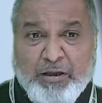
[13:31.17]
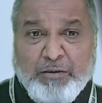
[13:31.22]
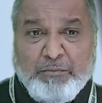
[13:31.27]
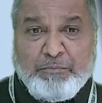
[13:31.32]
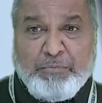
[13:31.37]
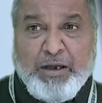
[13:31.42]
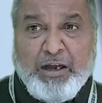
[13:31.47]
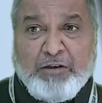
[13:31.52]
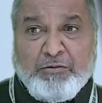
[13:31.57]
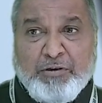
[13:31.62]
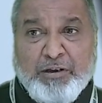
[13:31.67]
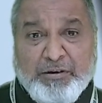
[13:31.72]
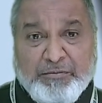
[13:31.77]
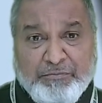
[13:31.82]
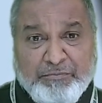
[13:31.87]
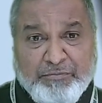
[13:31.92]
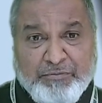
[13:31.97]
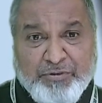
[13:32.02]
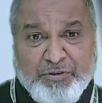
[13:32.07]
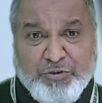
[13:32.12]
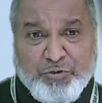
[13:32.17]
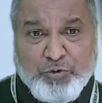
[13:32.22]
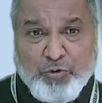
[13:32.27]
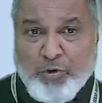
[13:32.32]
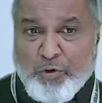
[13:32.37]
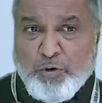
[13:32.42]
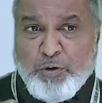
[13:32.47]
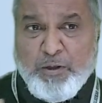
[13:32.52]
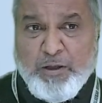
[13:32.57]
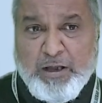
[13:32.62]
power.
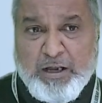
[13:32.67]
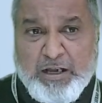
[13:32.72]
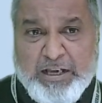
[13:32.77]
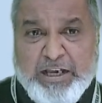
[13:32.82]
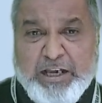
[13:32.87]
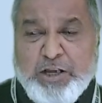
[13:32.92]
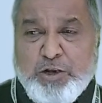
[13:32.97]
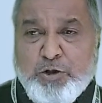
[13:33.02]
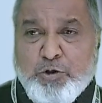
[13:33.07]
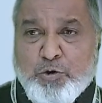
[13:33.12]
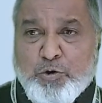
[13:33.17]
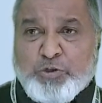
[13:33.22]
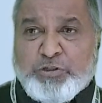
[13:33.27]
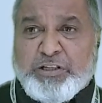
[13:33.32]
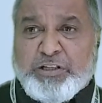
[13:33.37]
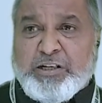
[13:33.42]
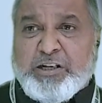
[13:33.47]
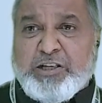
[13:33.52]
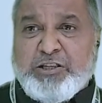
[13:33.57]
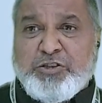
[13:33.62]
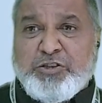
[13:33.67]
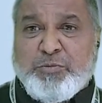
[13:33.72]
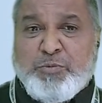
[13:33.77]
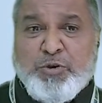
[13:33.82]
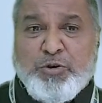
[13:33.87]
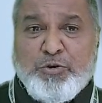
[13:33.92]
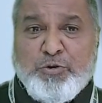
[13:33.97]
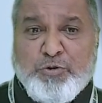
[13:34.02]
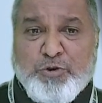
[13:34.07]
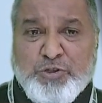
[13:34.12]
So he knows, the
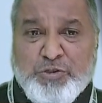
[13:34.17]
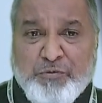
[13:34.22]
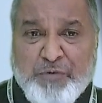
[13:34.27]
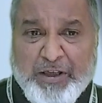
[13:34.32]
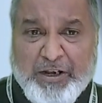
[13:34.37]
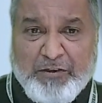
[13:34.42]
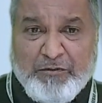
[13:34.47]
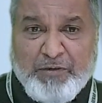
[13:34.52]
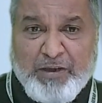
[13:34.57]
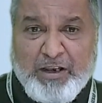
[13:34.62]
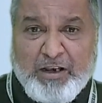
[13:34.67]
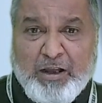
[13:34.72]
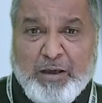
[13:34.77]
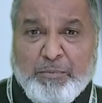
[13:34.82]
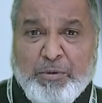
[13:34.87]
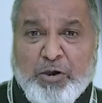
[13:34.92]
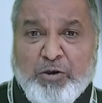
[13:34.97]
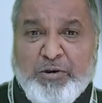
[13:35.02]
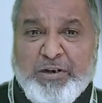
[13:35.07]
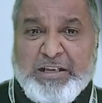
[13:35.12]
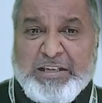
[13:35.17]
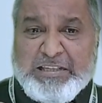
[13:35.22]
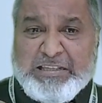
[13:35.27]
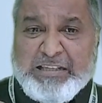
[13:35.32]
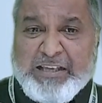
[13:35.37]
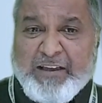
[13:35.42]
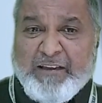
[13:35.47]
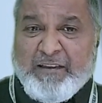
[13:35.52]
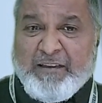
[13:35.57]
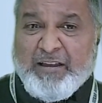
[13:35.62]
consumer knows very well about
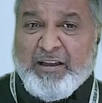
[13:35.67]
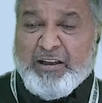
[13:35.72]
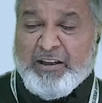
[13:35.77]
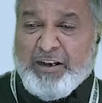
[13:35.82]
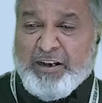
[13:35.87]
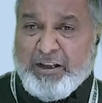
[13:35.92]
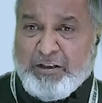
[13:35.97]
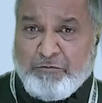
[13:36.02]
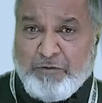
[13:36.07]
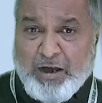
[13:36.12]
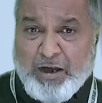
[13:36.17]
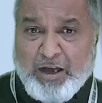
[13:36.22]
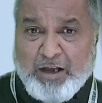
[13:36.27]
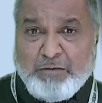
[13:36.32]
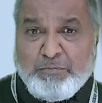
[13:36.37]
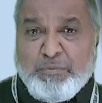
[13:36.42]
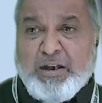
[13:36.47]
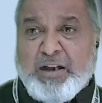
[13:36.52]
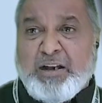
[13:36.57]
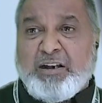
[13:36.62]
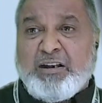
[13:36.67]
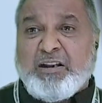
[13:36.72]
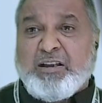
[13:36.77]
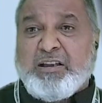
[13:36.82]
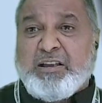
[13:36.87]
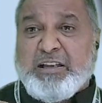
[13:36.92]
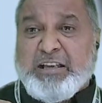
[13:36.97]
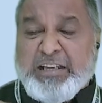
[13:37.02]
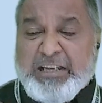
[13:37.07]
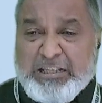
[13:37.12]
his requirement,
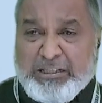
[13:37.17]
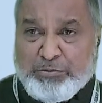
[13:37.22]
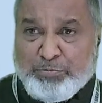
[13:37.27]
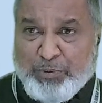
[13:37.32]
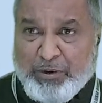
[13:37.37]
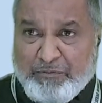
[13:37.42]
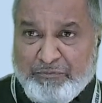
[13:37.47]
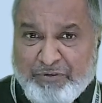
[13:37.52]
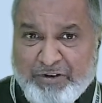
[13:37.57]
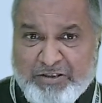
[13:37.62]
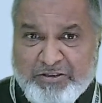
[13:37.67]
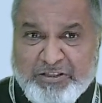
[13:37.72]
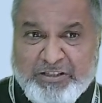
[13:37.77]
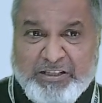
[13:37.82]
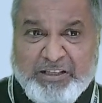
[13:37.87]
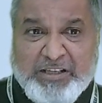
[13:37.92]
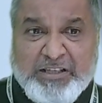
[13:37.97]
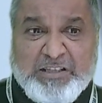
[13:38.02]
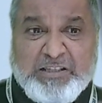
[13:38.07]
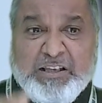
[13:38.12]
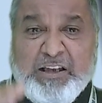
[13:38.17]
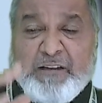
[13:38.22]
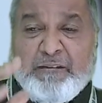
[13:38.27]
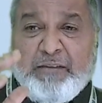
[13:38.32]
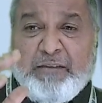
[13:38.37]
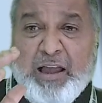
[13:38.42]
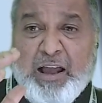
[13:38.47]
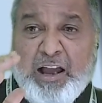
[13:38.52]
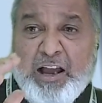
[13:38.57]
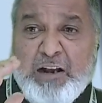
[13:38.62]
his preferences,
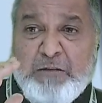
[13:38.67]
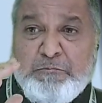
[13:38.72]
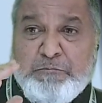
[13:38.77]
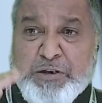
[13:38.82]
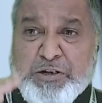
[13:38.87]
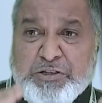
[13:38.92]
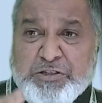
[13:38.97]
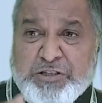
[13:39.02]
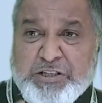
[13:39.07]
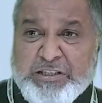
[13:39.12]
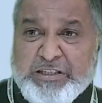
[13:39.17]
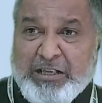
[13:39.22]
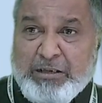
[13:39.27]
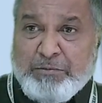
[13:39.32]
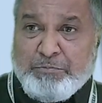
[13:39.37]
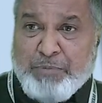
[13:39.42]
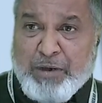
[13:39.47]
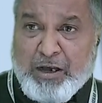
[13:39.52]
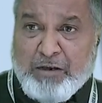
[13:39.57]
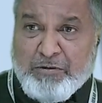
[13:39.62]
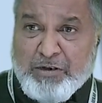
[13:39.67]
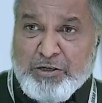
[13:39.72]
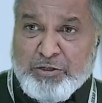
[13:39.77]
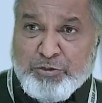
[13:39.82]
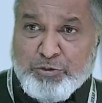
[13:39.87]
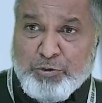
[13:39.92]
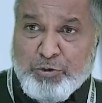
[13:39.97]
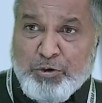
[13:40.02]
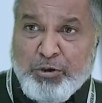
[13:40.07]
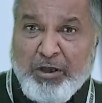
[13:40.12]
and purchasing power.
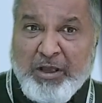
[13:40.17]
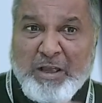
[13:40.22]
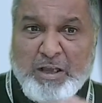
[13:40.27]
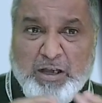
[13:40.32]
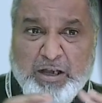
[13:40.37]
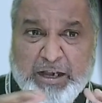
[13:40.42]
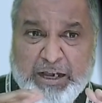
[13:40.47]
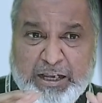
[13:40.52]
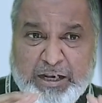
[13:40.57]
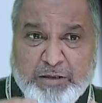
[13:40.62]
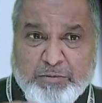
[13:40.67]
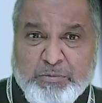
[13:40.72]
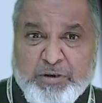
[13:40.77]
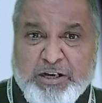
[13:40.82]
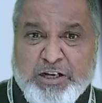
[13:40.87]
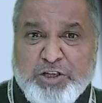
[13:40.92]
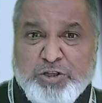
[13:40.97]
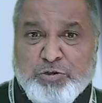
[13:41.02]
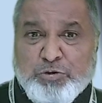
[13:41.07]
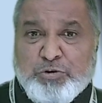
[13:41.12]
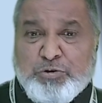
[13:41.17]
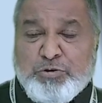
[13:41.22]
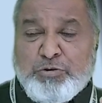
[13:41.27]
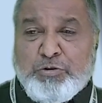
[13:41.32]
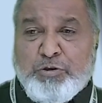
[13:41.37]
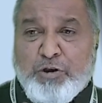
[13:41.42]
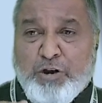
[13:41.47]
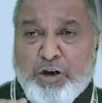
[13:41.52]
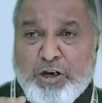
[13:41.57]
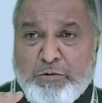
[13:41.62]
So anybody should
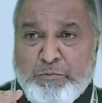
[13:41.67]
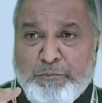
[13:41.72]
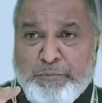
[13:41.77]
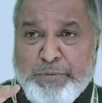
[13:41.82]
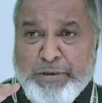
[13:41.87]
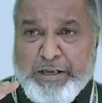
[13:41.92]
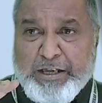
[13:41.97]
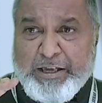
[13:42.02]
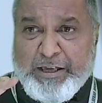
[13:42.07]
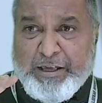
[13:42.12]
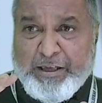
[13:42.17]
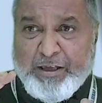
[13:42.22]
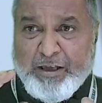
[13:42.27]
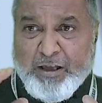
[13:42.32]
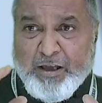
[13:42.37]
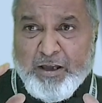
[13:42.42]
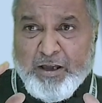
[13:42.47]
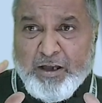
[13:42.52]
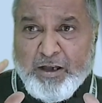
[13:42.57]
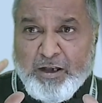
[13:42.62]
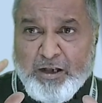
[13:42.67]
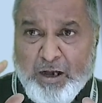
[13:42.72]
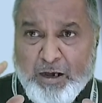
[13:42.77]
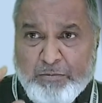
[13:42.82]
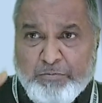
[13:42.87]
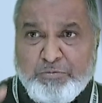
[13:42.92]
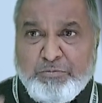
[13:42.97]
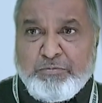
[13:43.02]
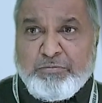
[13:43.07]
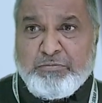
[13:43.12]
not be
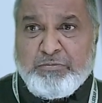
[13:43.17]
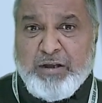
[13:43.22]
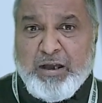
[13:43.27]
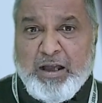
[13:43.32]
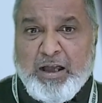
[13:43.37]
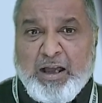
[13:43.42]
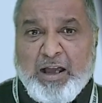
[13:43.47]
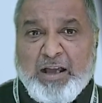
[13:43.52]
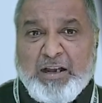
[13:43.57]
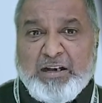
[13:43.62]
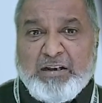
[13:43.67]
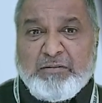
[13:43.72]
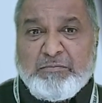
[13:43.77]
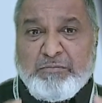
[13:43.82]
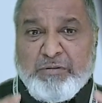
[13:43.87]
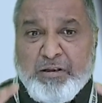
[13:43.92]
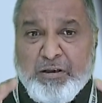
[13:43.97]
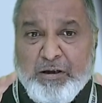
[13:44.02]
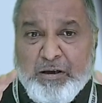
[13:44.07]
come and